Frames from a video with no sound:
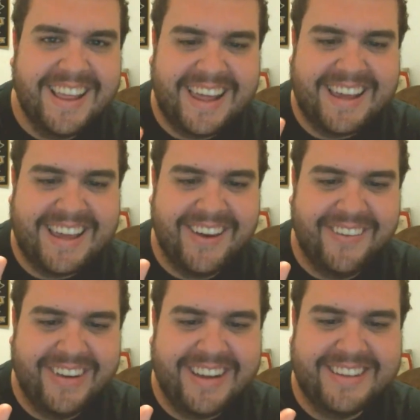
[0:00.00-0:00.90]
like
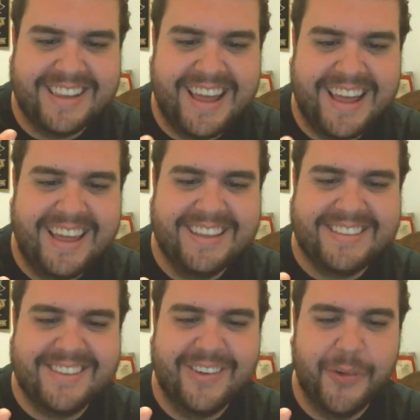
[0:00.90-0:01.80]
what his
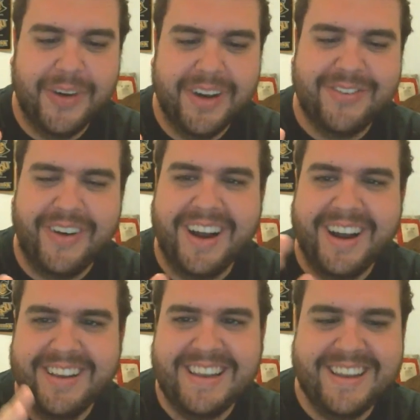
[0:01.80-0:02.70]
alliance would have
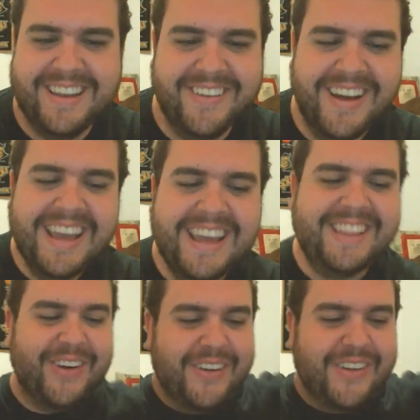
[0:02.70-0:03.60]
wanted him to do, he
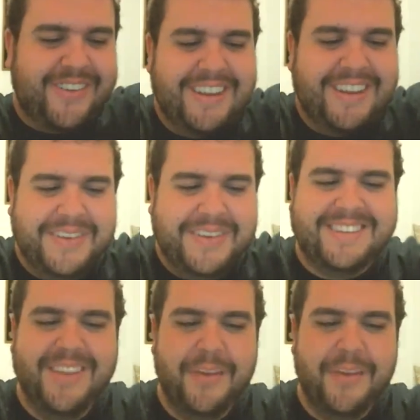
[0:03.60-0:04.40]
throws Christmas on the